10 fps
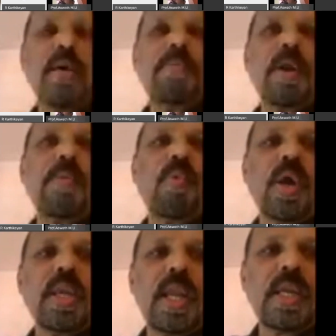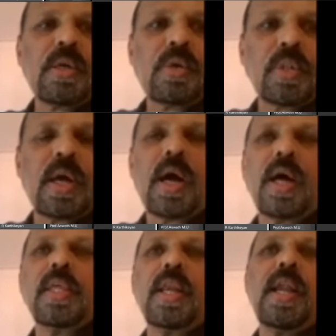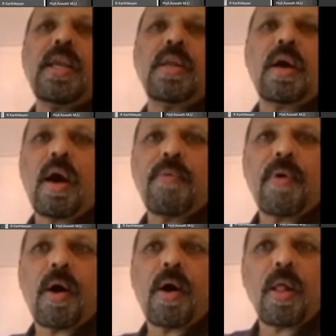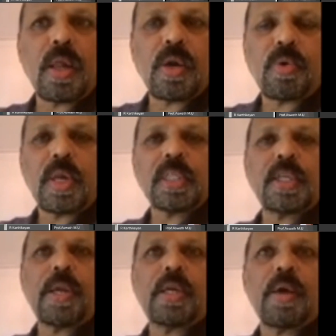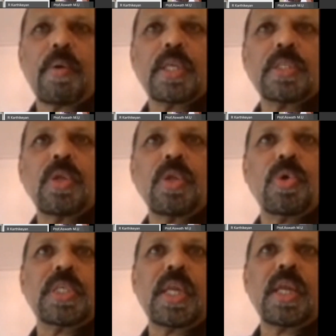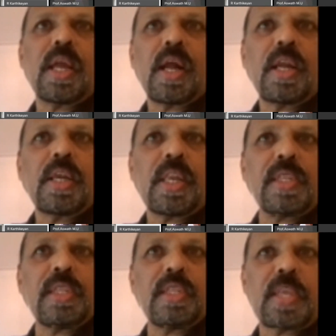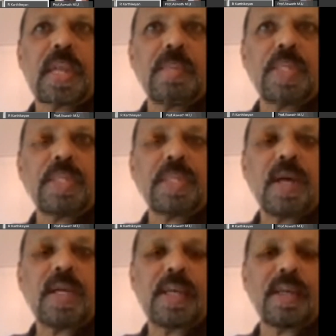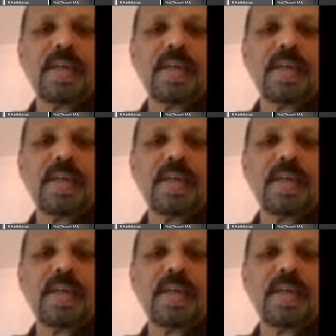from one end to the other end of all the 27 towers using continuous ready-mix concrete.